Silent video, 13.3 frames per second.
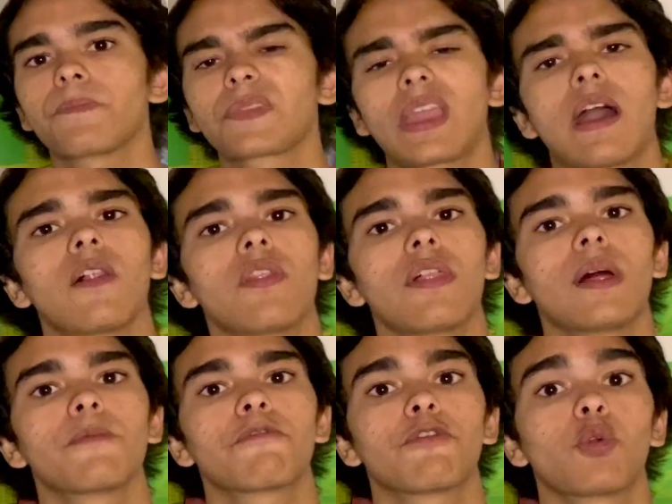held
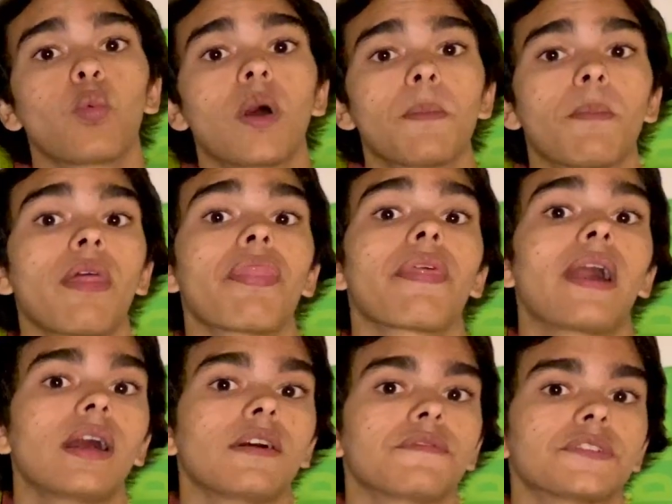them for 1 month
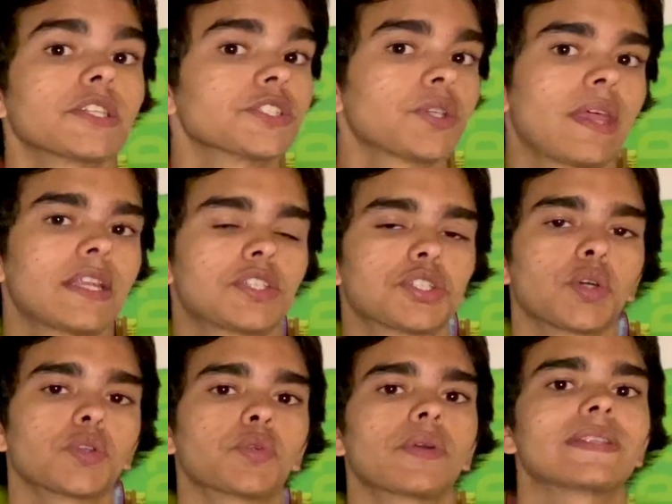after. So that
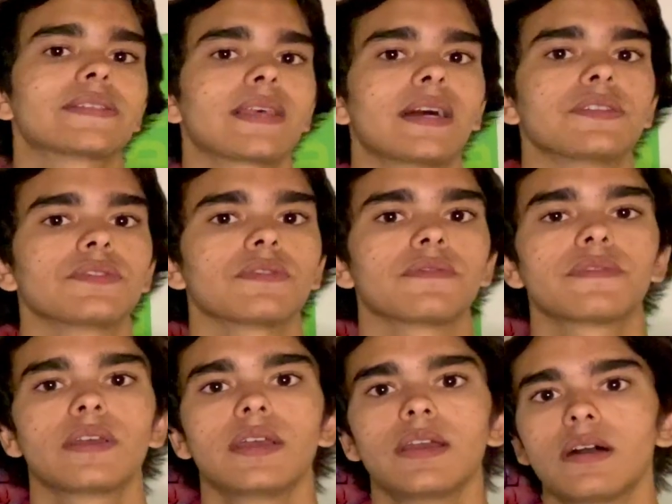showed great signs of
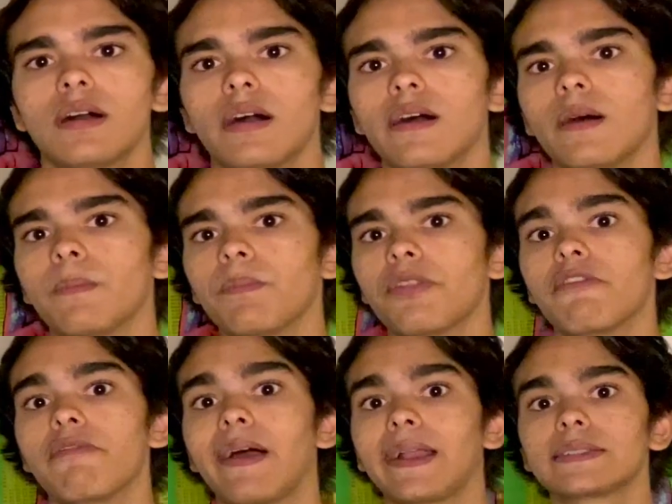their
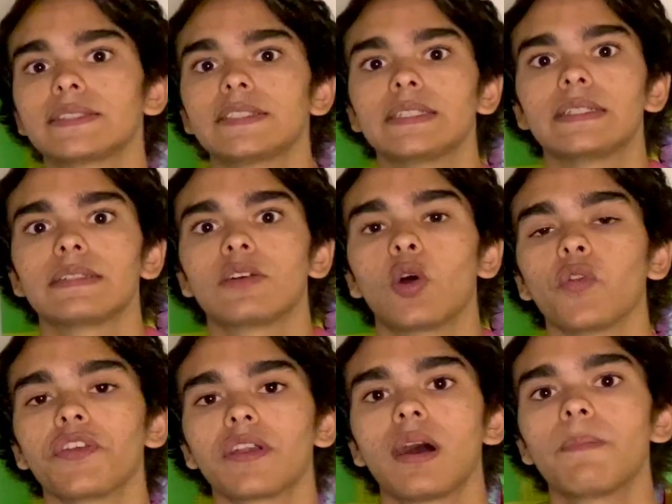vaccine
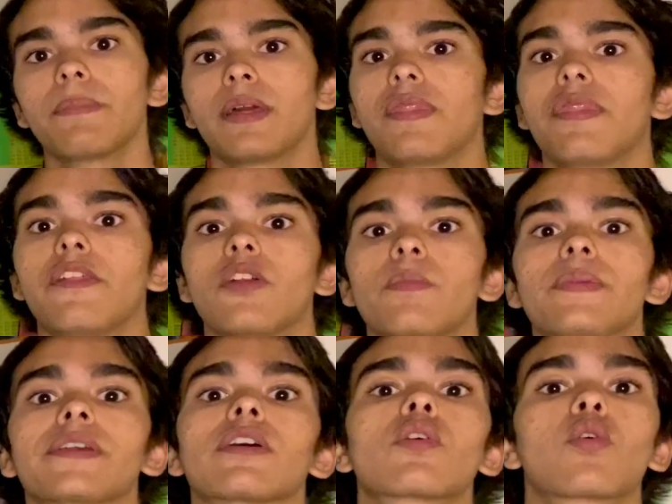holding up and there
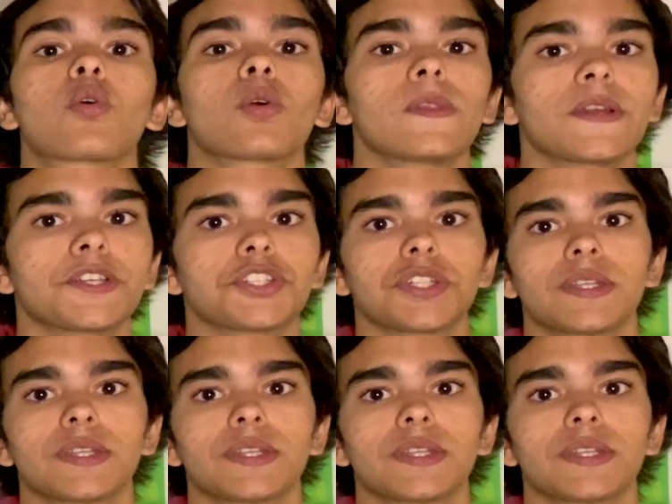being a correlation.